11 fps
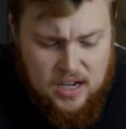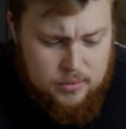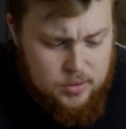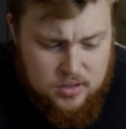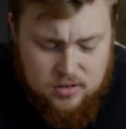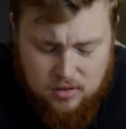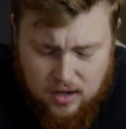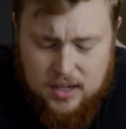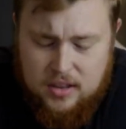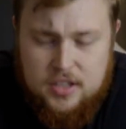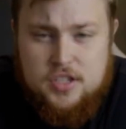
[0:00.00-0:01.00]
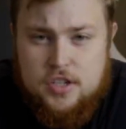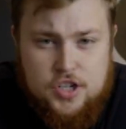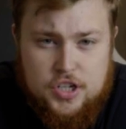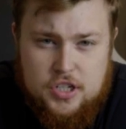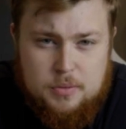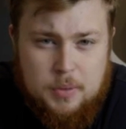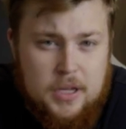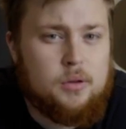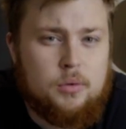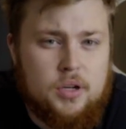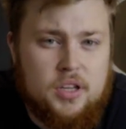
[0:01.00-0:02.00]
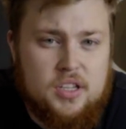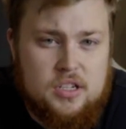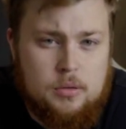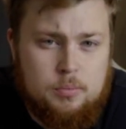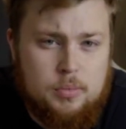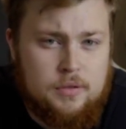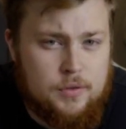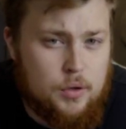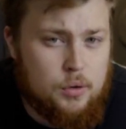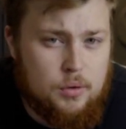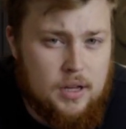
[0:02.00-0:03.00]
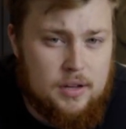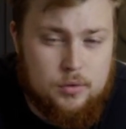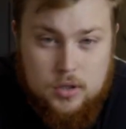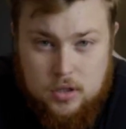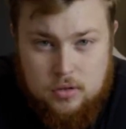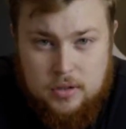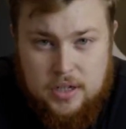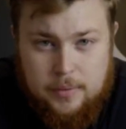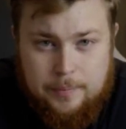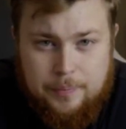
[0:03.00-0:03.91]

I would highly suggest picking one of these up if you don't have one already.